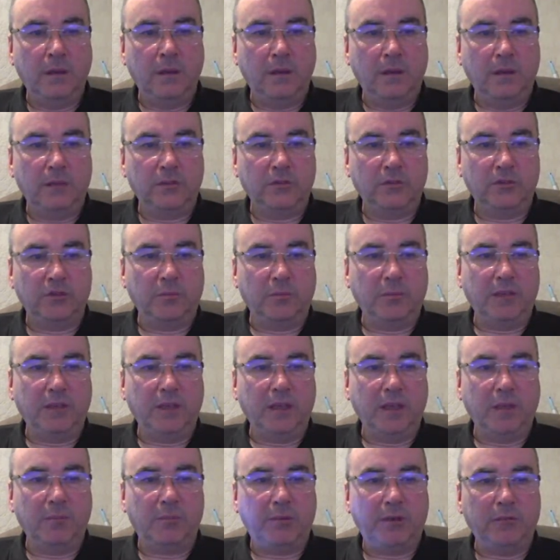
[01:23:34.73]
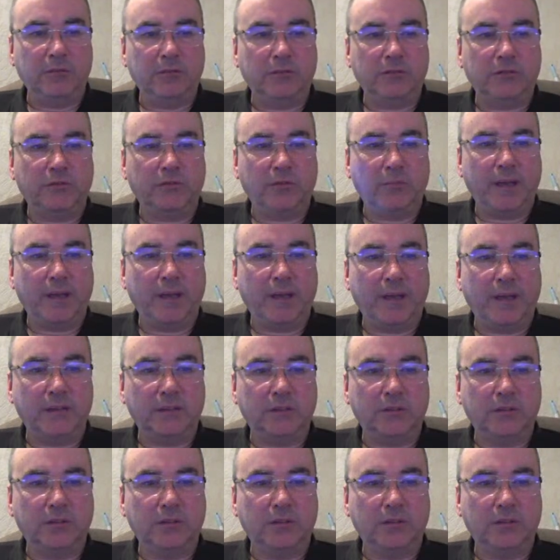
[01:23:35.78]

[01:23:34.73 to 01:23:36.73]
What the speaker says: Summon the approach from Eric's.